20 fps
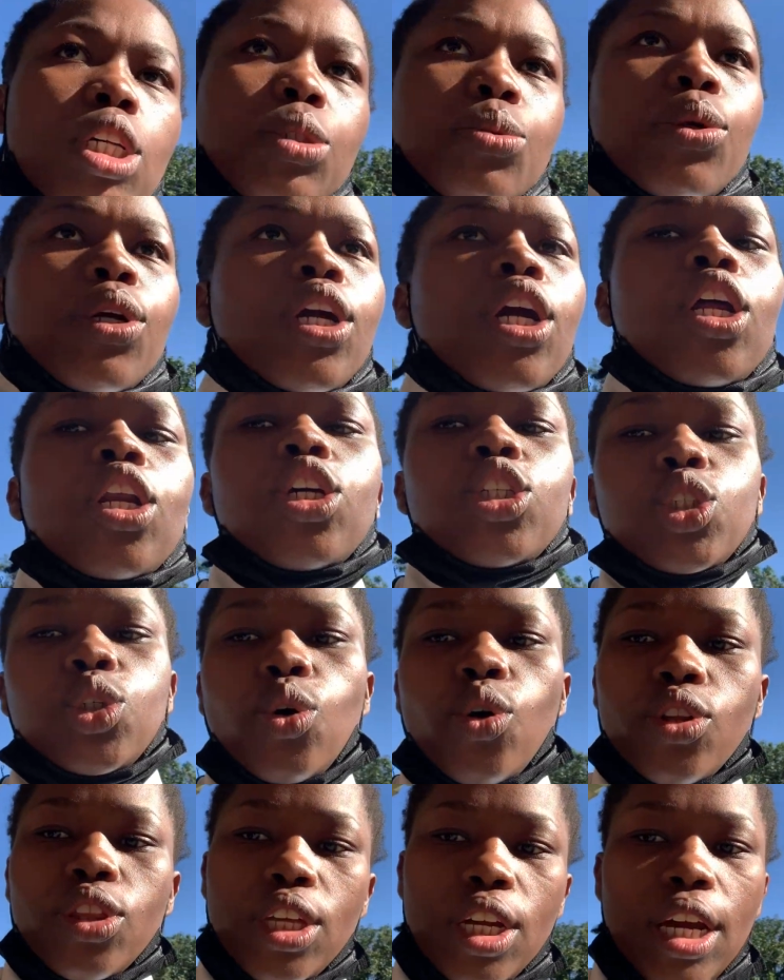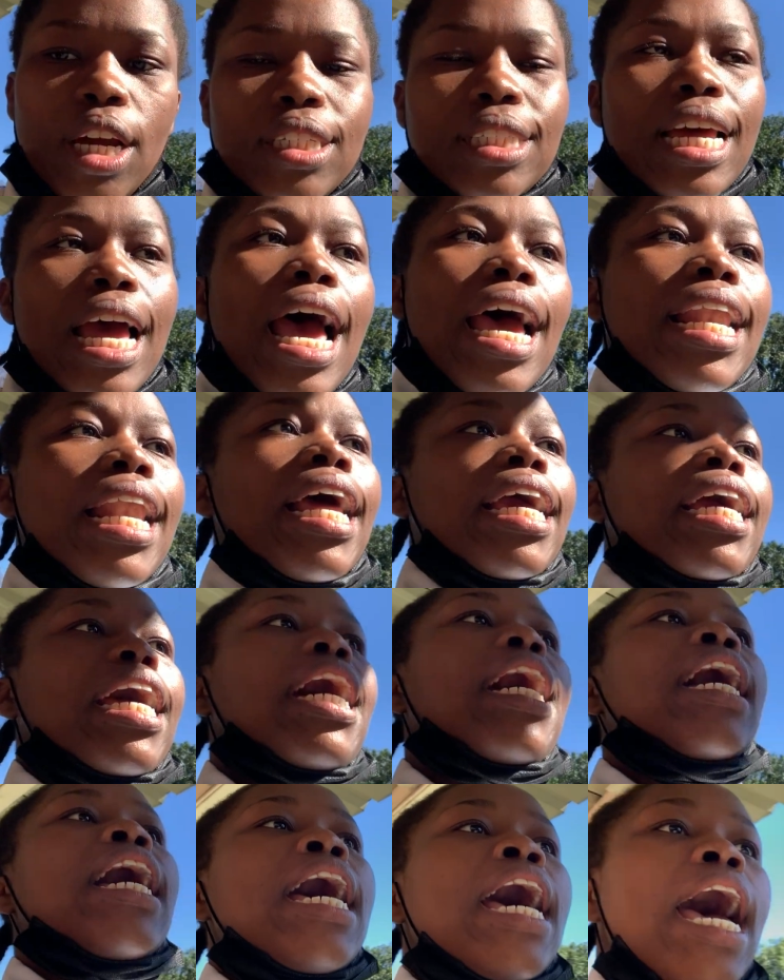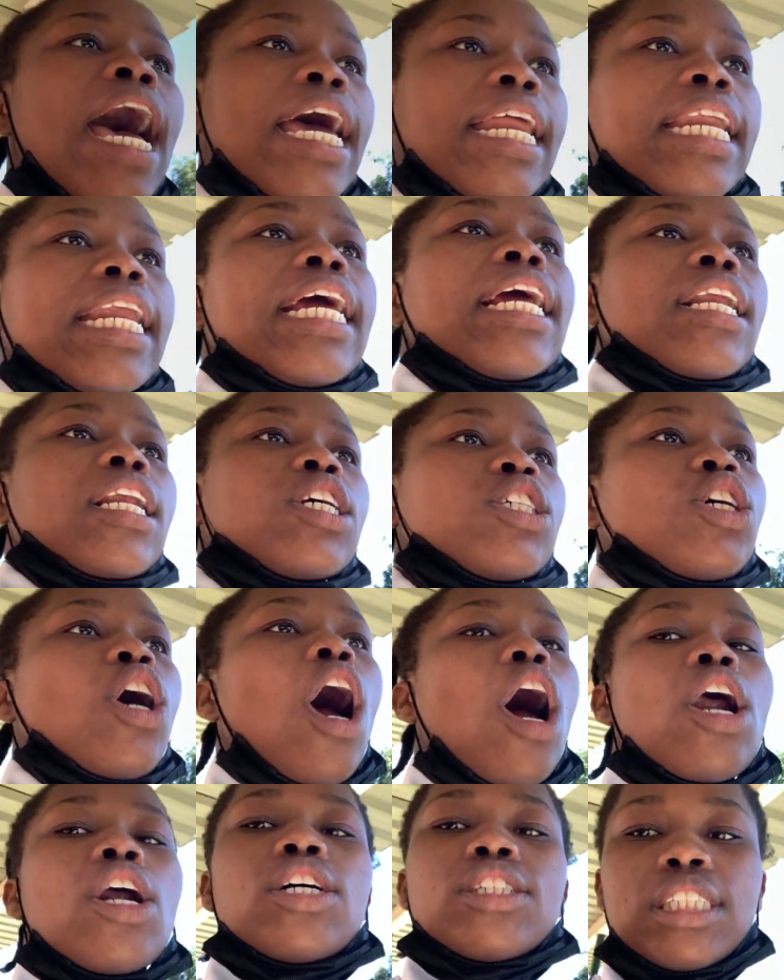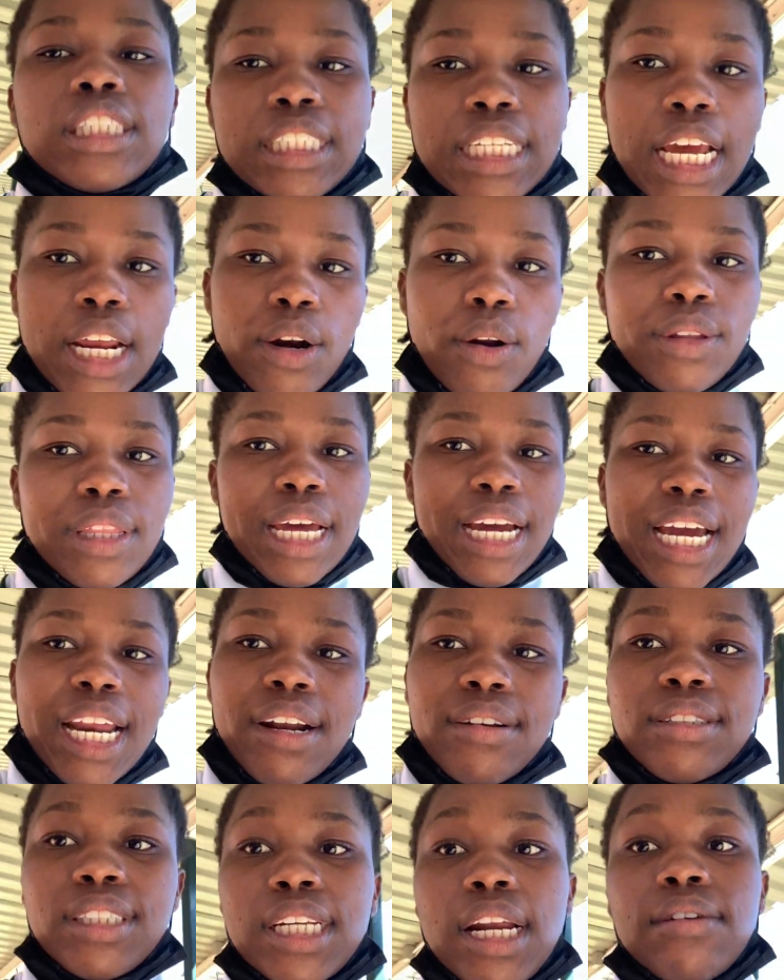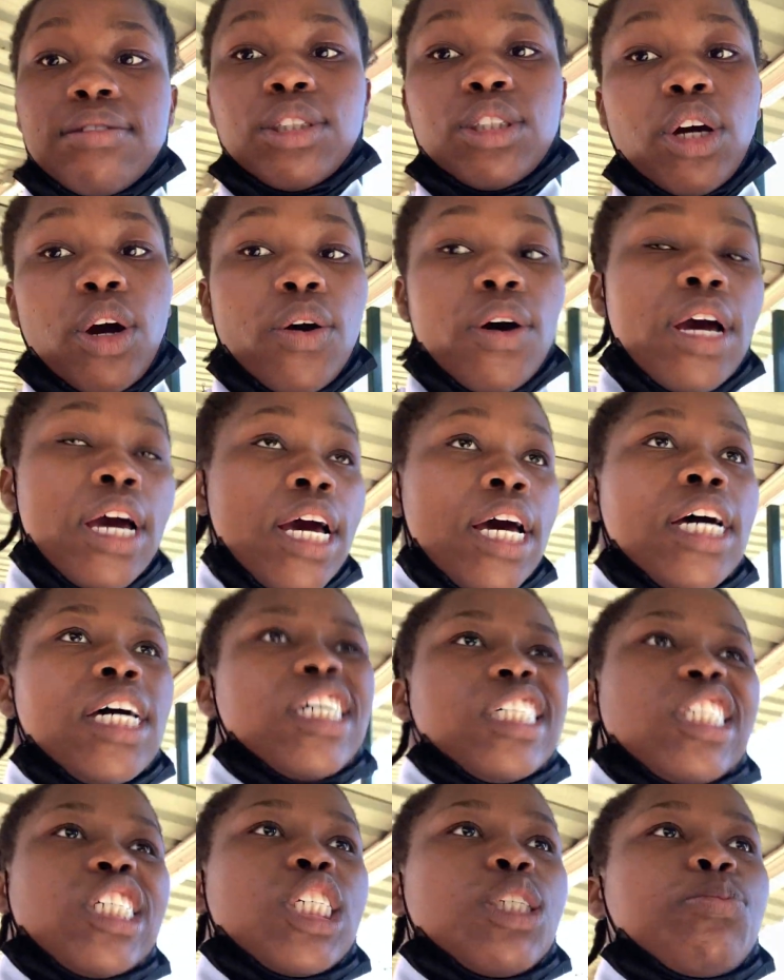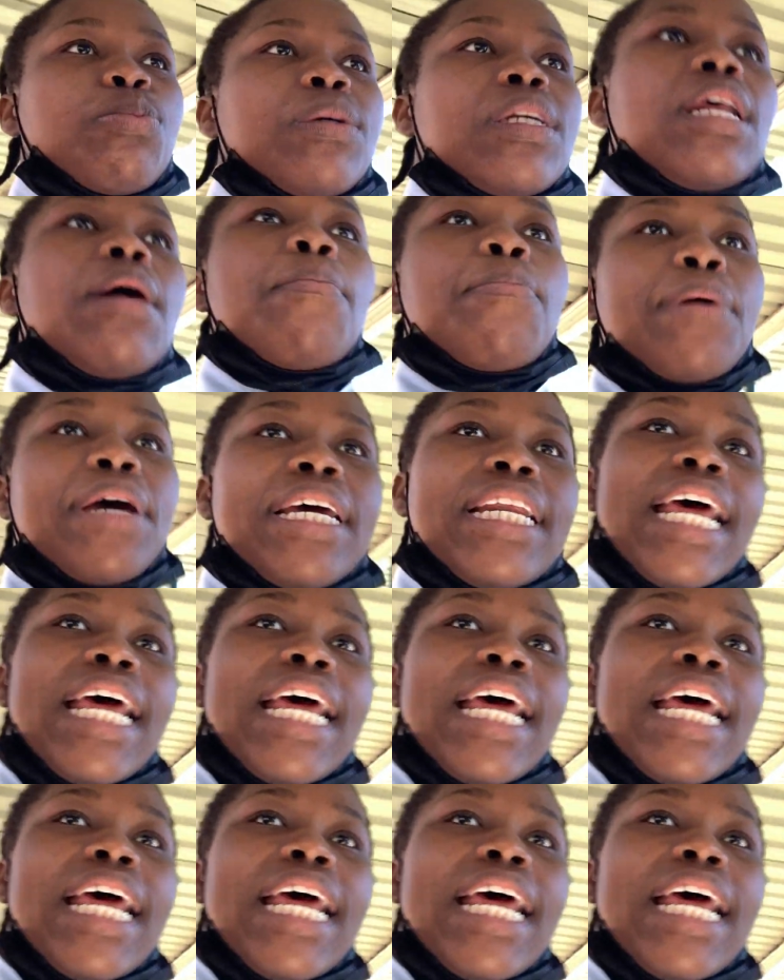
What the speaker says: was working the school thing because I had like an English oral today and all that kind of stuff, so this has been a bit